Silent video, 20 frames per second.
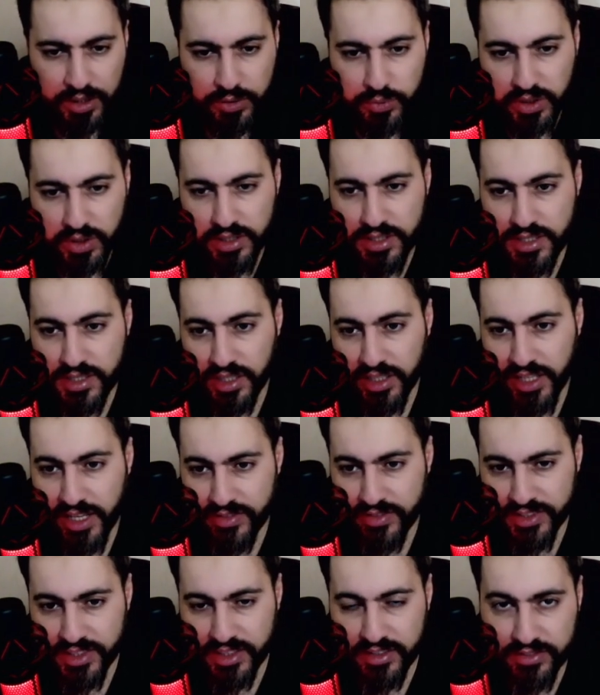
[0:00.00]
Well, he still
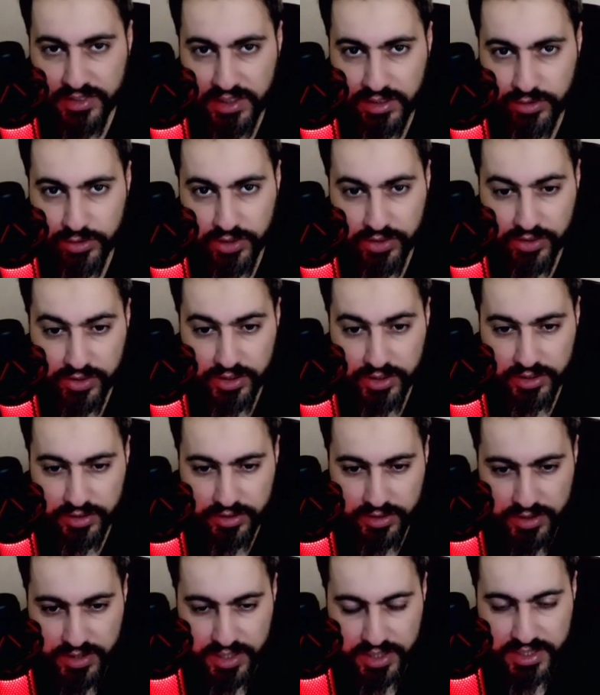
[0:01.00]
haven't revealed the
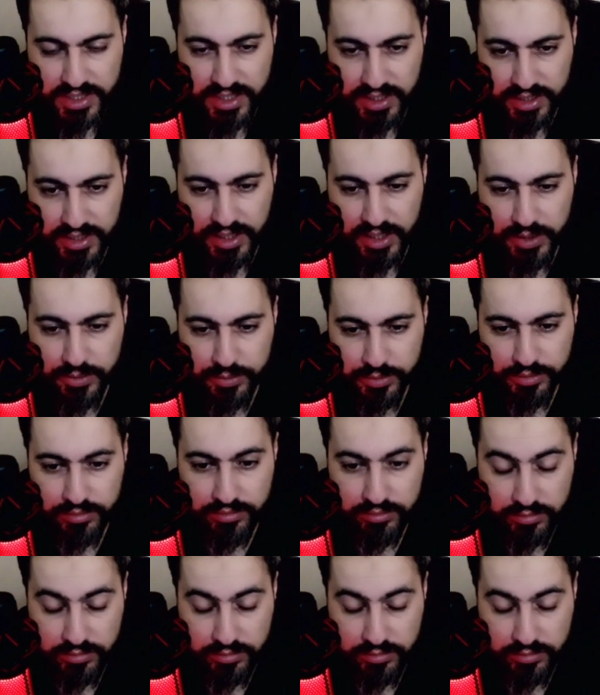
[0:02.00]
third. That's like how